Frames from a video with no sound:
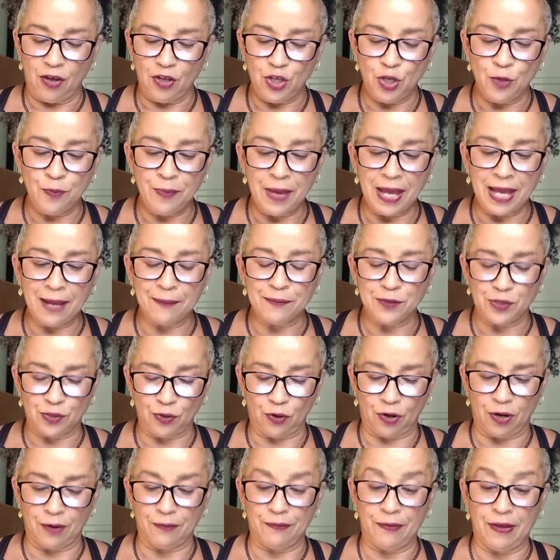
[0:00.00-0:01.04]
You may
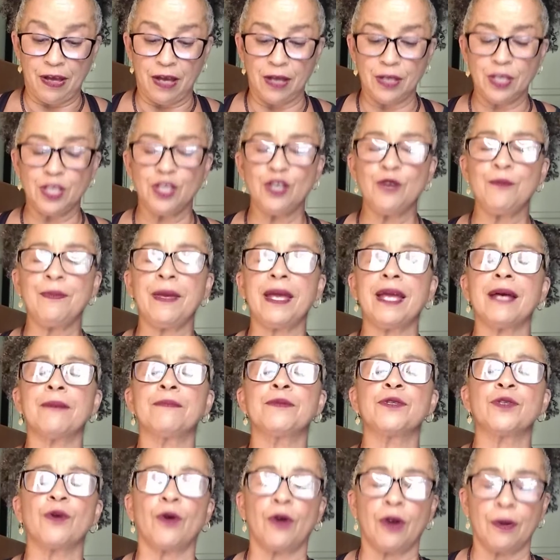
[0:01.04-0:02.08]
absorb
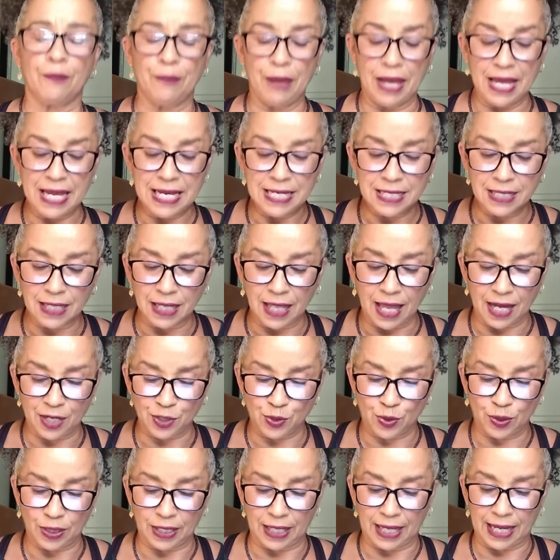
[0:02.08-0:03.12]

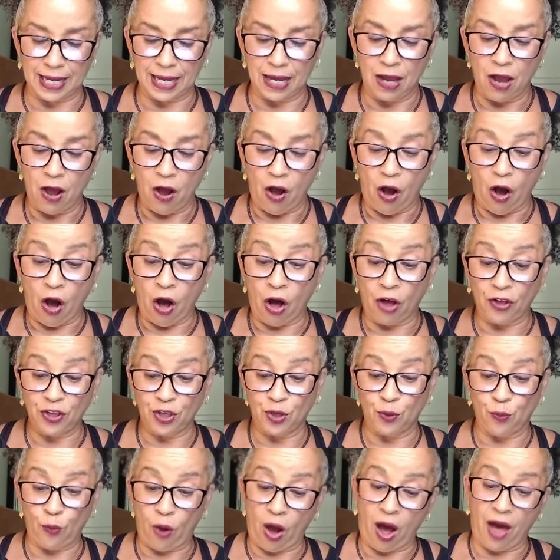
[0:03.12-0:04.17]
intellectually all
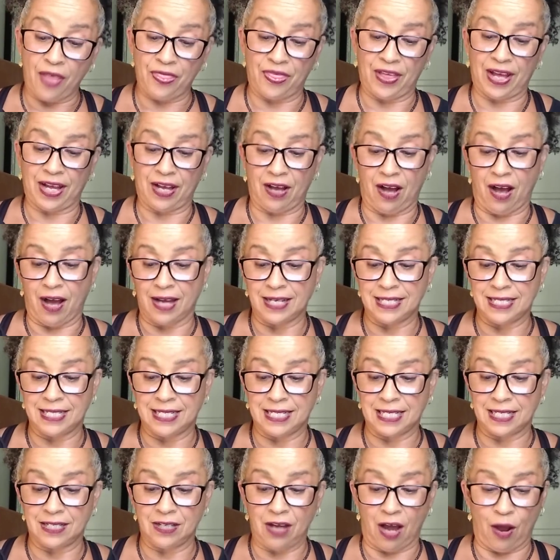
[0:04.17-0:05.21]
you want that God
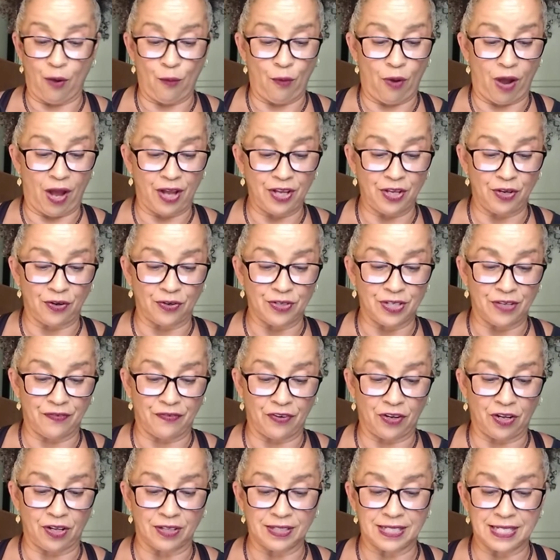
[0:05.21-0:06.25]
did not want your
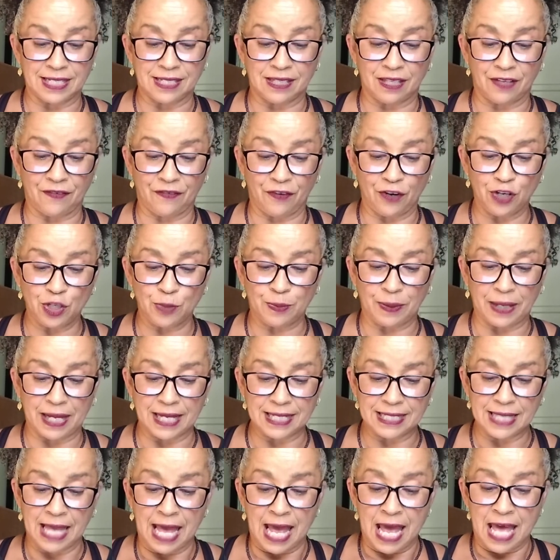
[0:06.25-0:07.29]
difficulties in the first
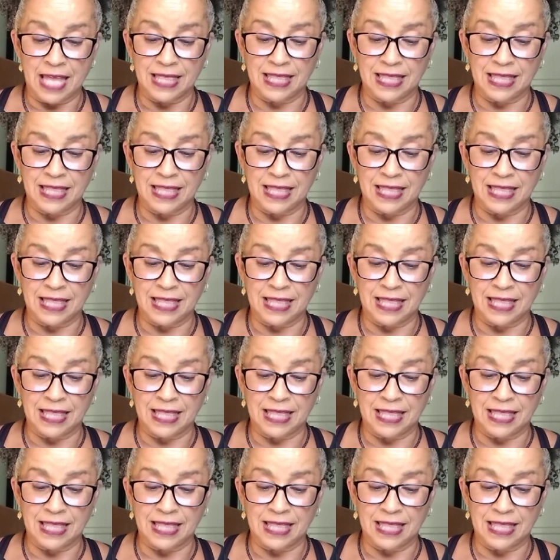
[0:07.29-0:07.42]
place,